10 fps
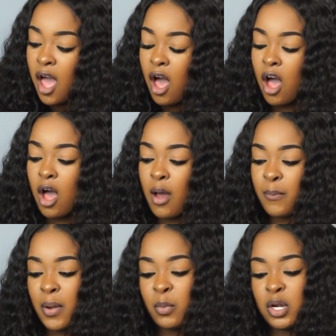
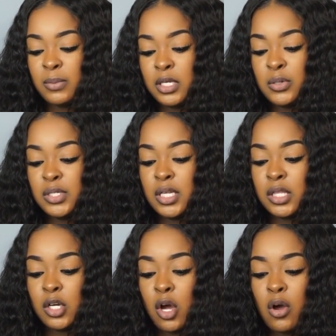I'm going to be using
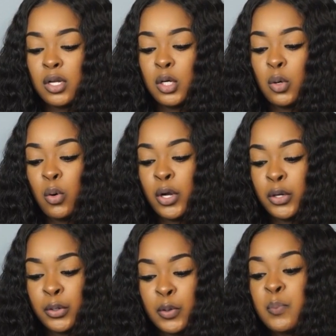the Coconut
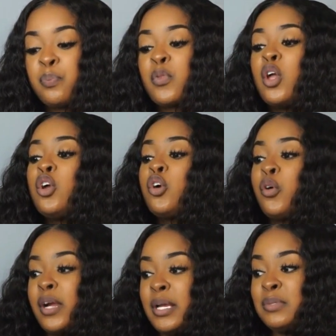Oil
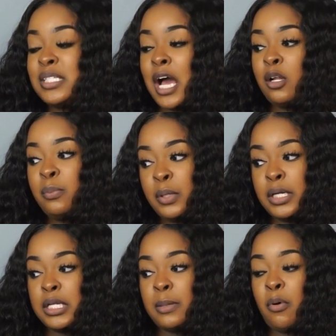Cream Style
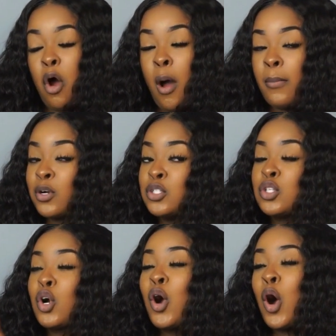Pudding, the
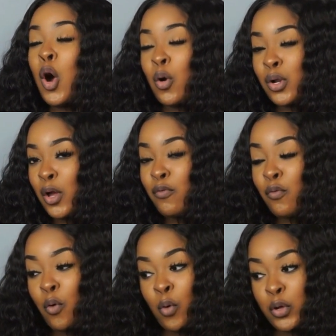Palmer's
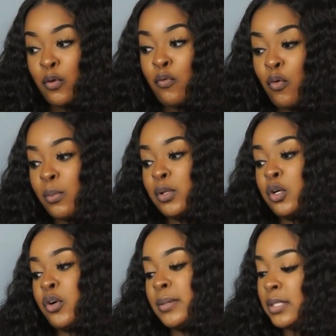Coconut Oil
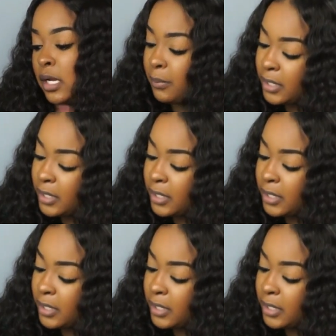Formula Cream Style